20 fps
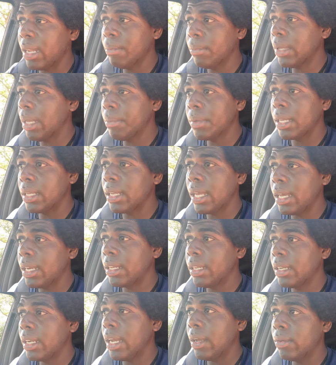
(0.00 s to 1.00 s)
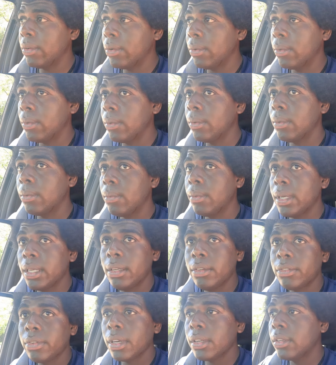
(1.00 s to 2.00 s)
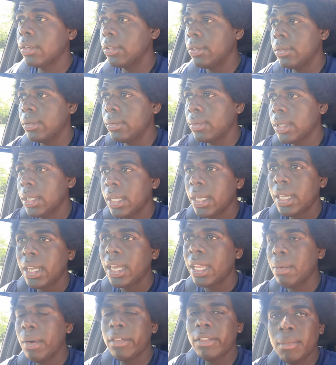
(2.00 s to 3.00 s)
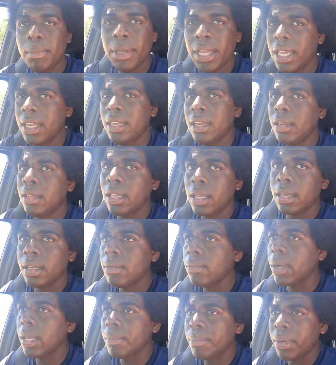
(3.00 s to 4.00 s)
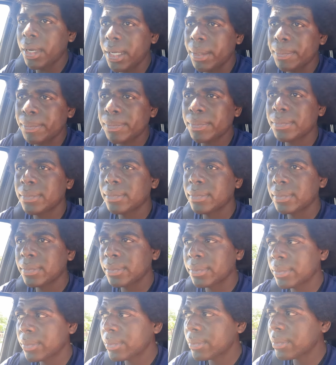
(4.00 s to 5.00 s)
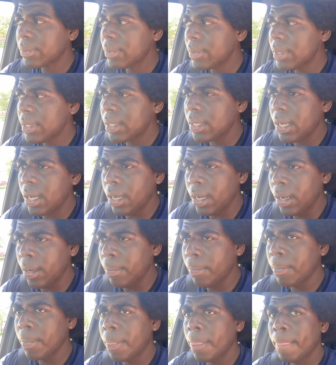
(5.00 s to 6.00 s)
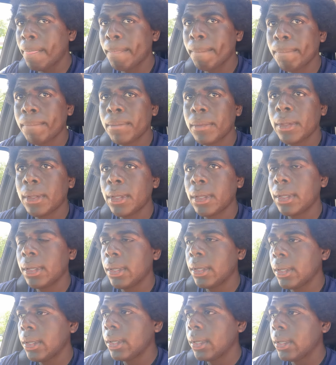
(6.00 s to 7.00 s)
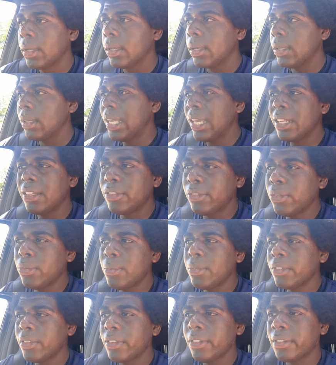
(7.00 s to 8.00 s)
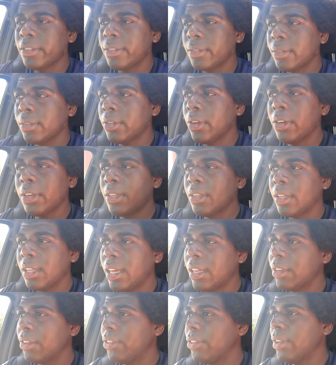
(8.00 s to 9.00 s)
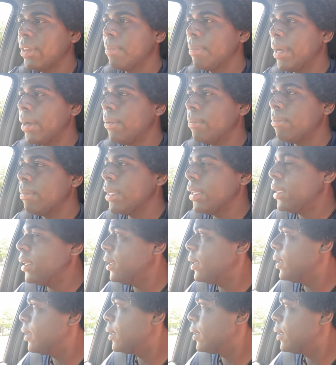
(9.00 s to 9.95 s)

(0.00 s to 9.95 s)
I'm, I'm getting out of here. I don't know what, he's trying to do, and it wasn't paying anything anyway. But um, yeah, the dude was just talking a lot of shit about me,